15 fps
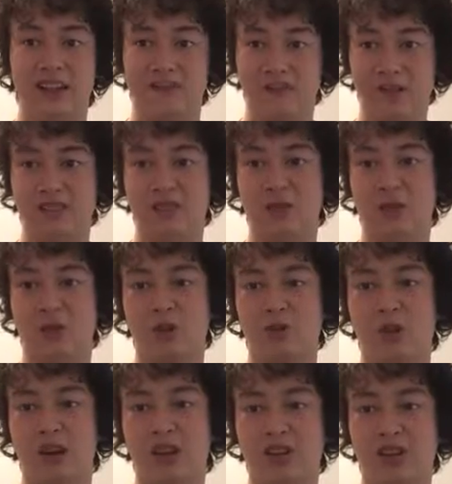definitely worth
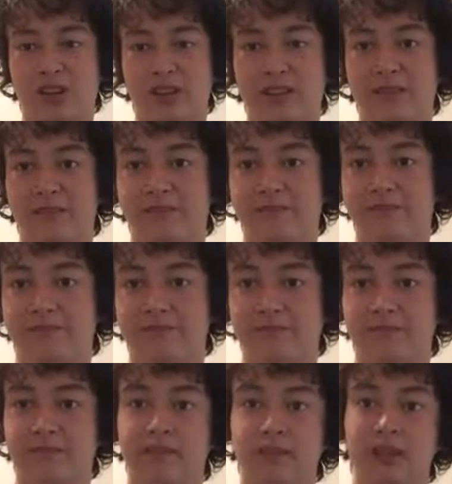watching.
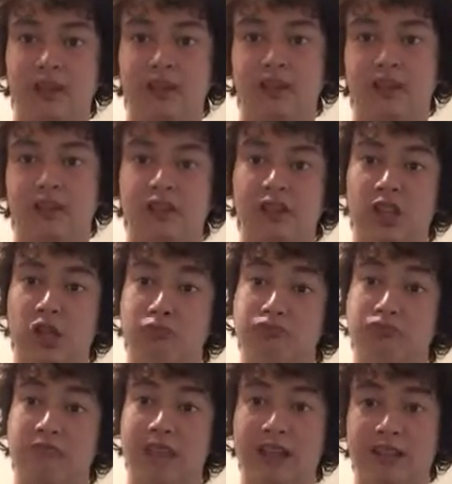So
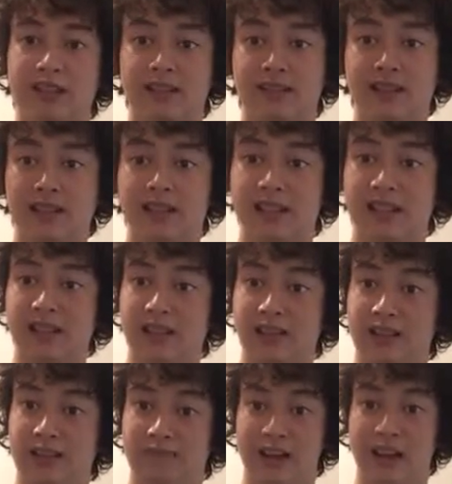that's
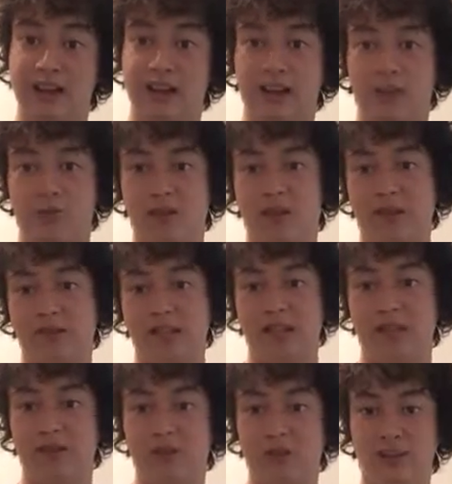it. I rank
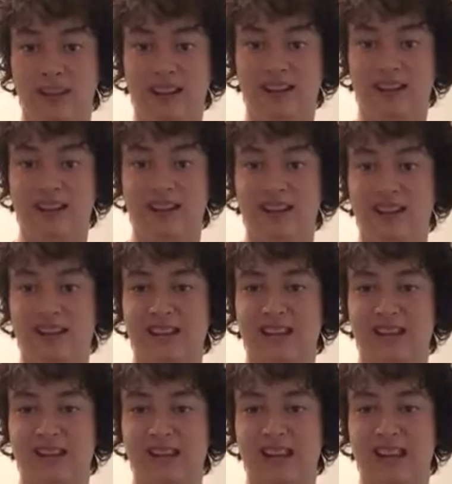Evil Dead
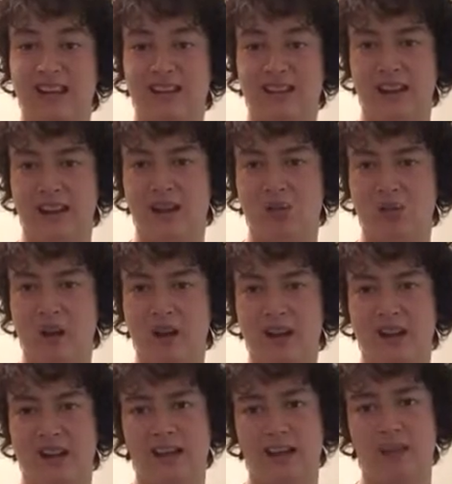
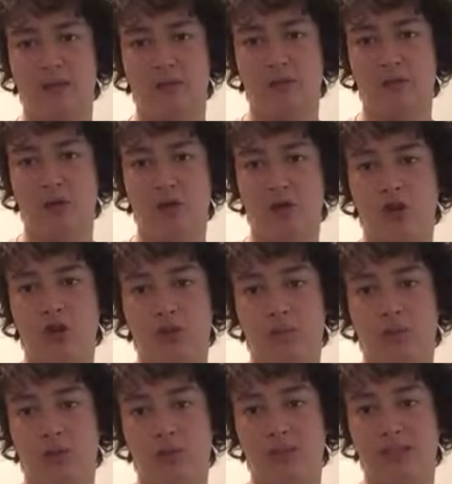1981 as number 4.
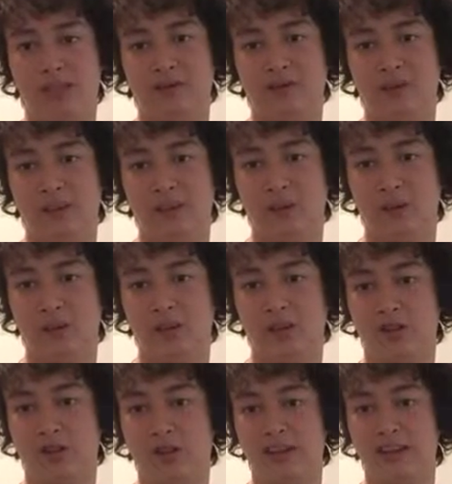Number 3 is Evil Dead
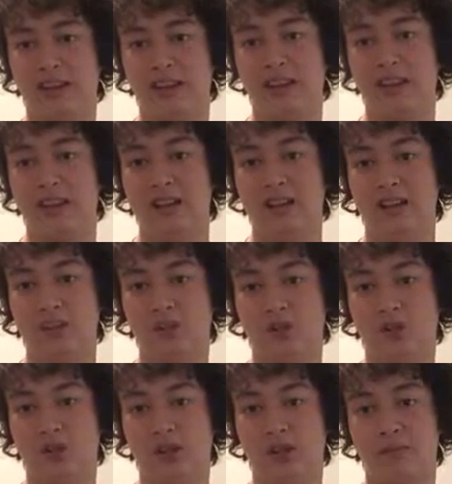2013. Number
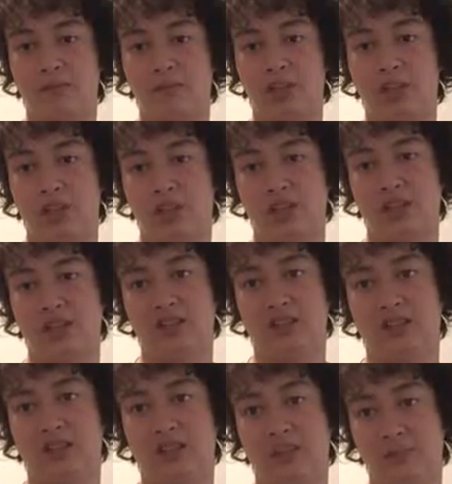2 is Army of Darkness,
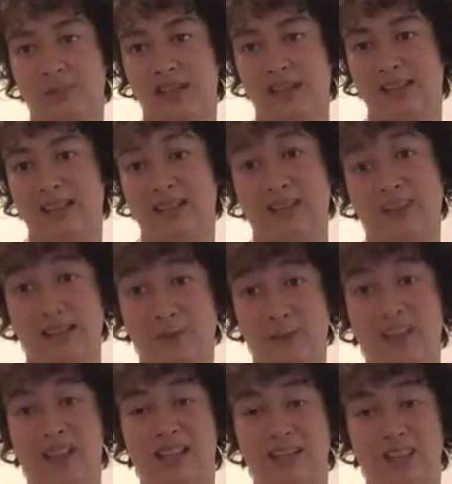and the best is Evil
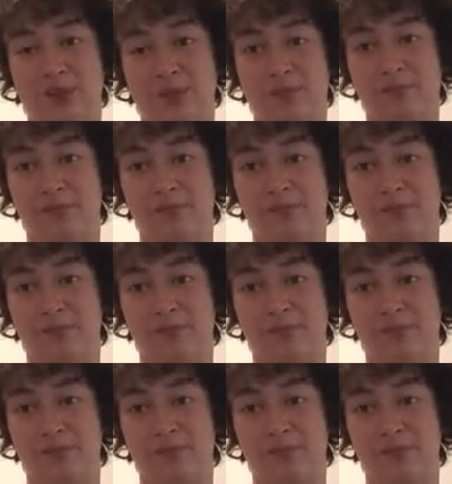Dead 2.